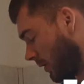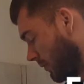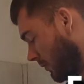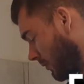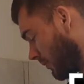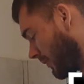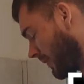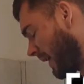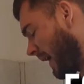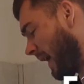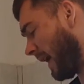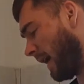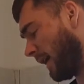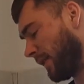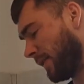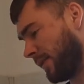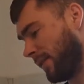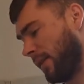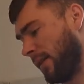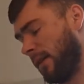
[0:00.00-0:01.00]
you
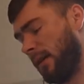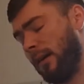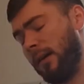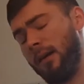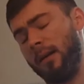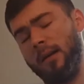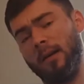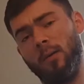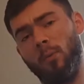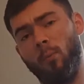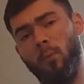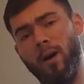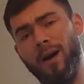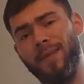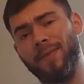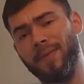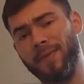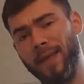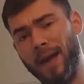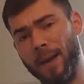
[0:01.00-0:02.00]
guys
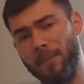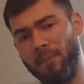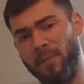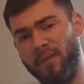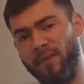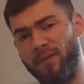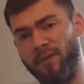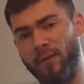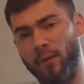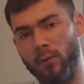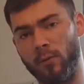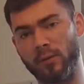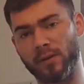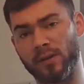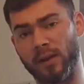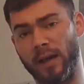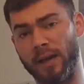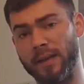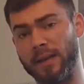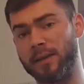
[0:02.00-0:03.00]
what type of
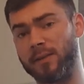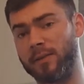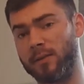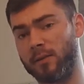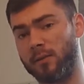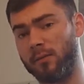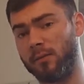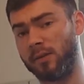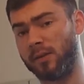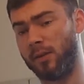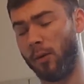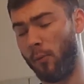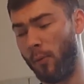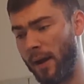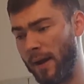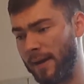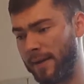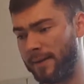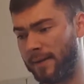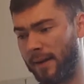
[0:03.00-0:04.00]
foods I eat to lose the
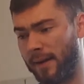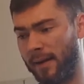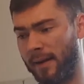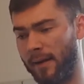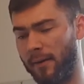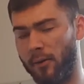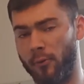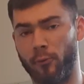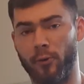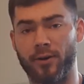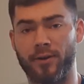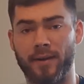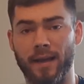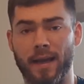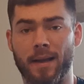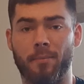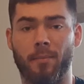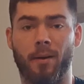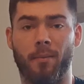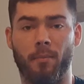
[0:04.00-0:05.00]
weight and
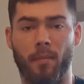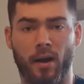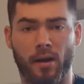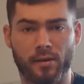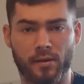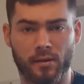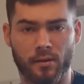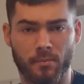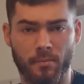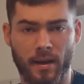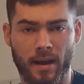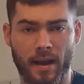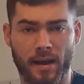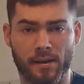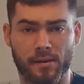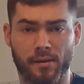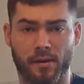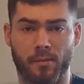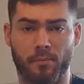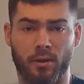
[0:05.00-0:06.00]
retain my muscle
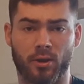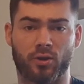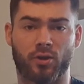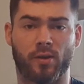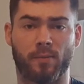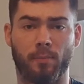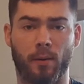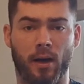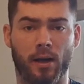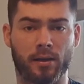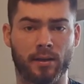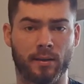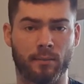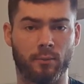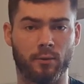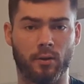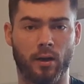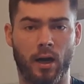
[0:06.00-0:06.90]
mass as much as possible.